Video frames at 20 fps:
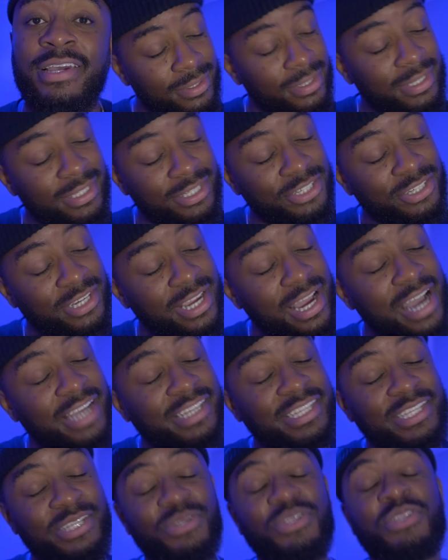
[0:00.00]
This is your guy,
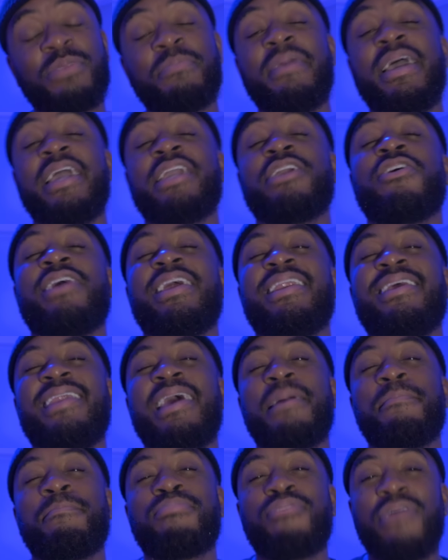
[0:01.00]
Sealz the Man, your
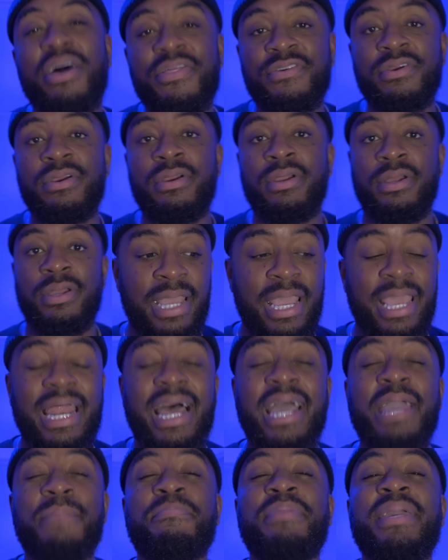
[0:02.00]
internet brother, and
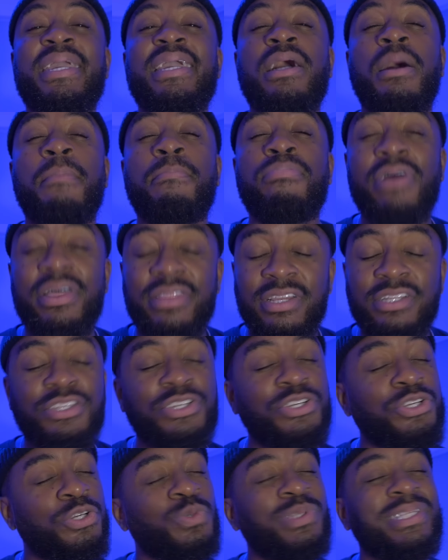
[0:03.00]
I am being a brother
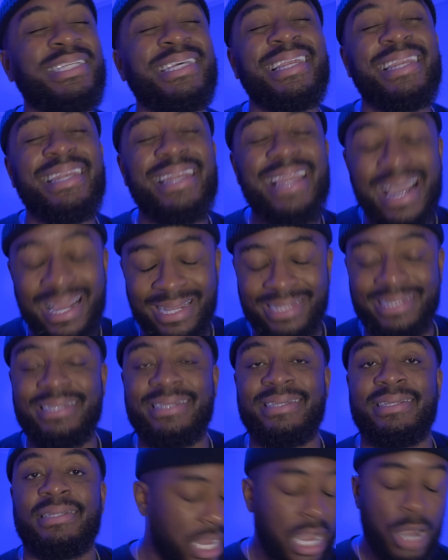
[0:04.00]
to you tonight.